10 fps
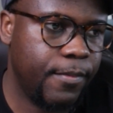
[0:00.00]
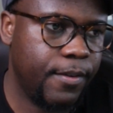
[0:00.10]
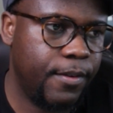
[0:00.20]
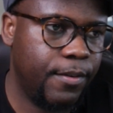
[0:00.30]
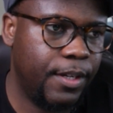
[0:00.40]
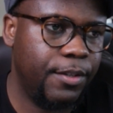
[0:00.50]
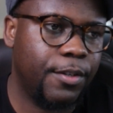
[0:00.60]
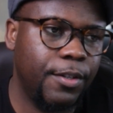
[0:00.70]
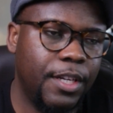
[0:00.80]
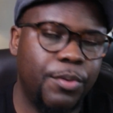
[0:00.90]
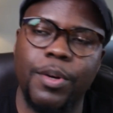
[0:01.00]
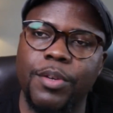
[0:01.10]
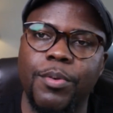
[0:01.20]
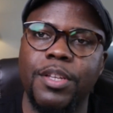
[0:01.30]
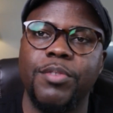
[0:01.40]
what do you call that word?
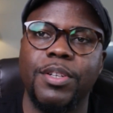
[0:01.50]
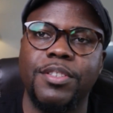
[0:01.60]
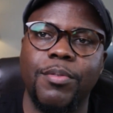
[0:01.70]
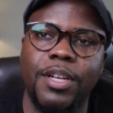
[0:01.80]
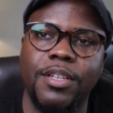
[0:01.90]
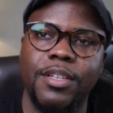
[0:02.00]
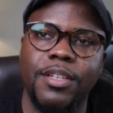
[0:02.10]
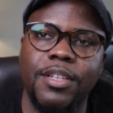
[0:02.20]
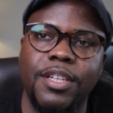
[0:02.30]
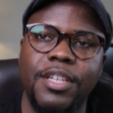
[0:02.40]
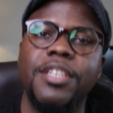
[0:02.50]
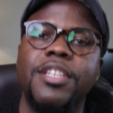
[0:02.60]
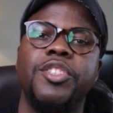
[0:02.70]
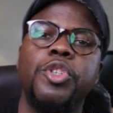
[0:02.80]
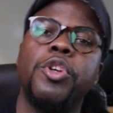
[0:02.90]
What's the word? It
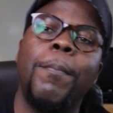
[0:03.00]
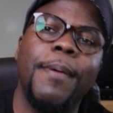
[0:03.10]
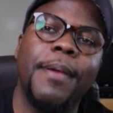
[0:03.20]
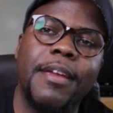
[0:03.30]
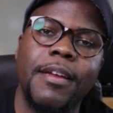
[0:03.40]
is utopic.